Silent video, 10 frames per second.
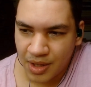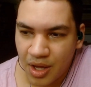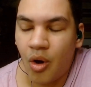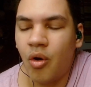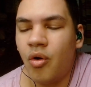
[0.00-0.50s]

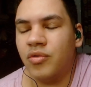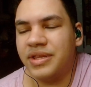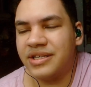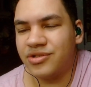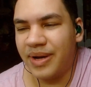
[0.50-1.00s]
Oh,
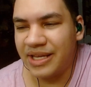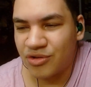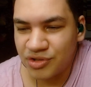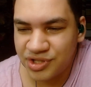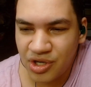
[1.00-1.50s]
that's right,
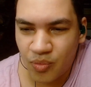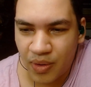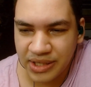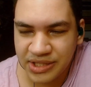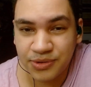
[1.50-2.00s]
because he
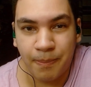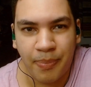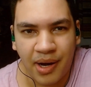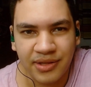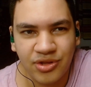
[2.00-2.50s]
wants
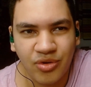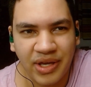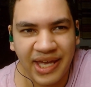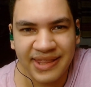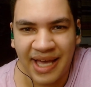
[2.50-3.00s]
Pod to
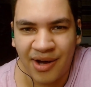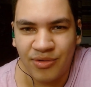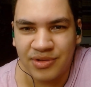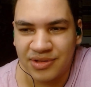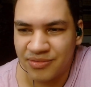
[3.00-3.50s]
get
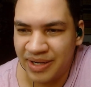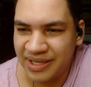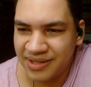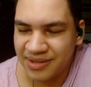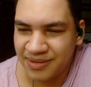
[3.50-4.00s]
out,
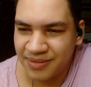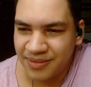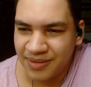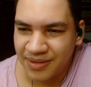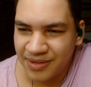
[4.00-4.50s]
right?
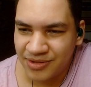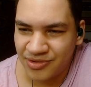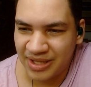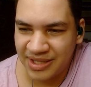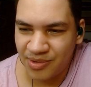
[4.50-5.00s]

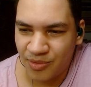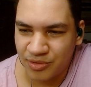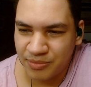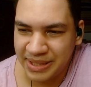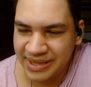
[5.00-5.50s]
So that he
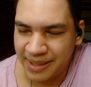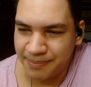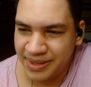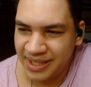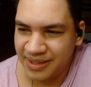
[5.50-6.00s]
won't be
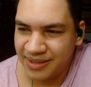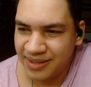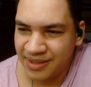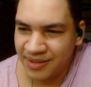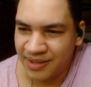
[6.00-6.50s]
tempted
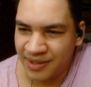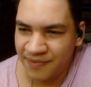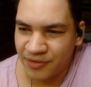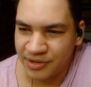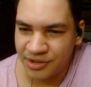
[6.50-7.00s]

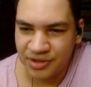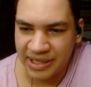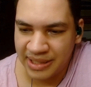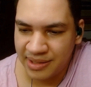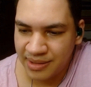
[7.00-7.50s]
for the
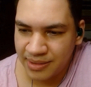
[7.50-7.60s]
trial.